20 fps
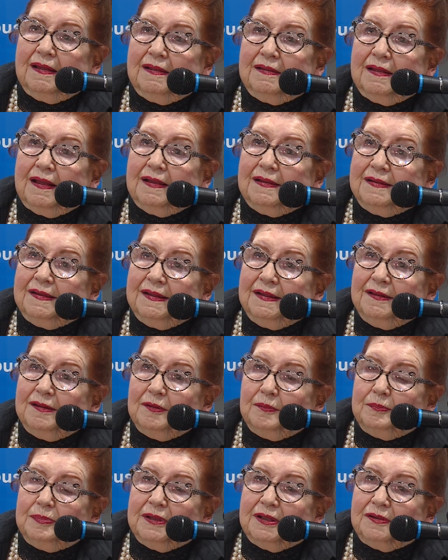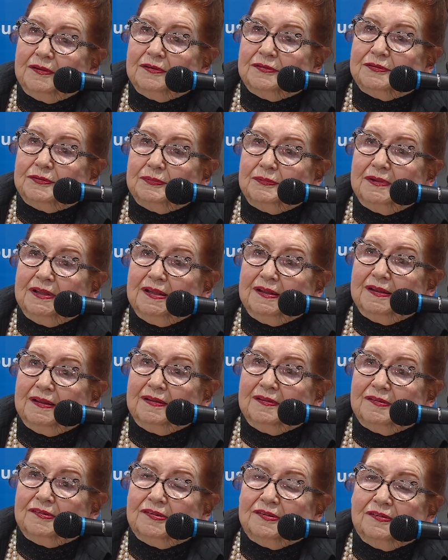I need a bigger suite."
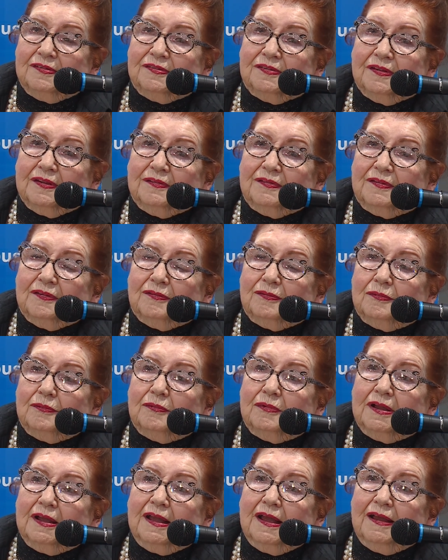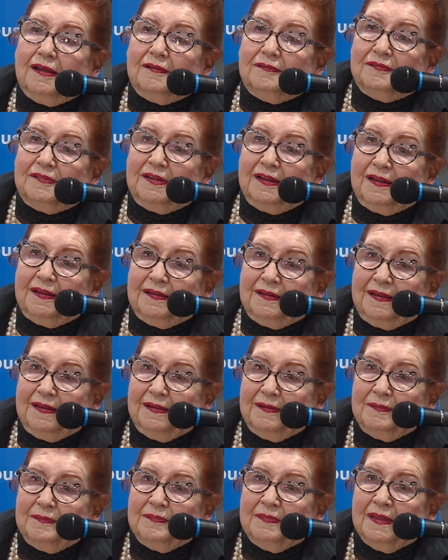And she said that we have that.
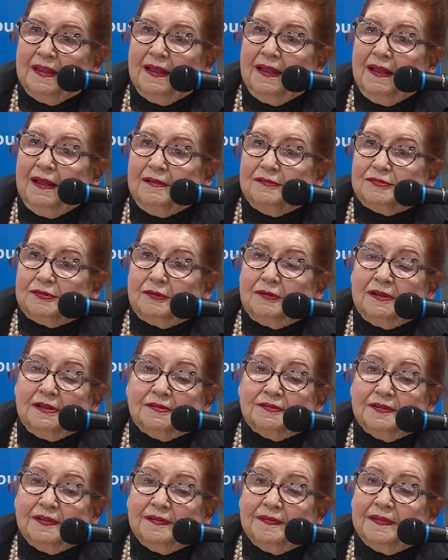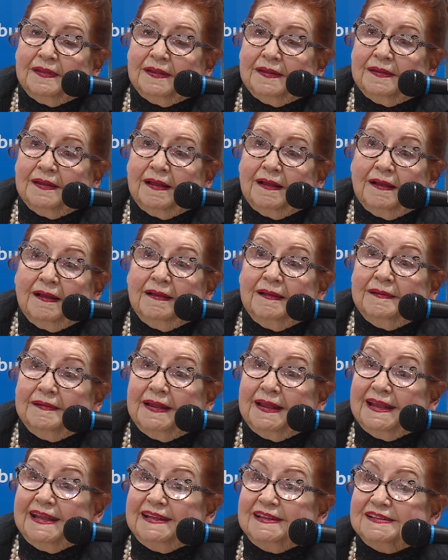So I said, "Then I
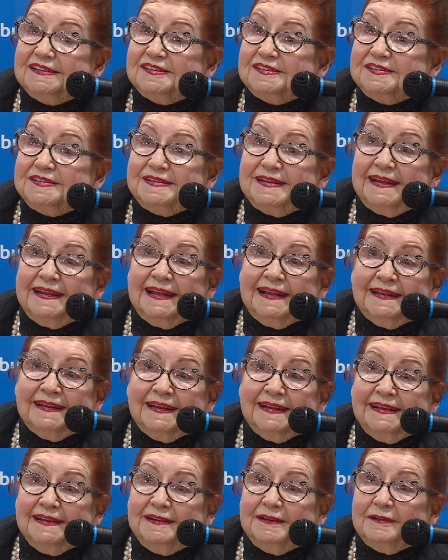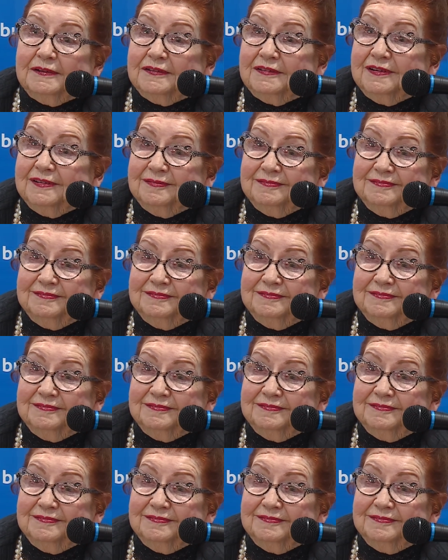ain't staying here."